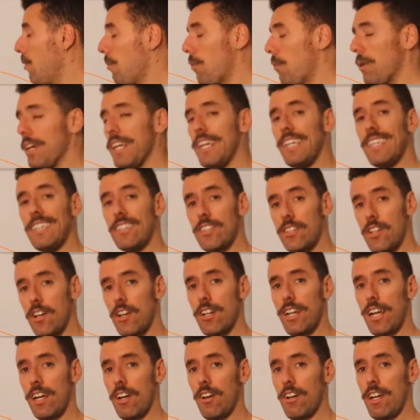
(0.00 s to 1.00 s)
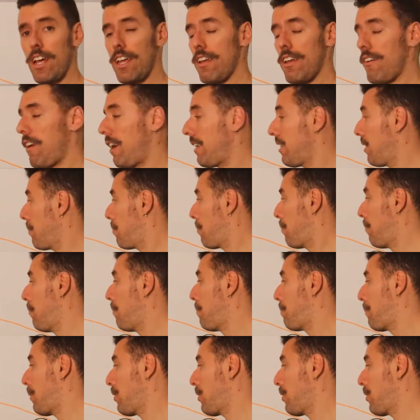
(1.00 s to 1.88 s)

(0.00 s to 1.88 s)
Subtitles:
we in turn are gonna divide the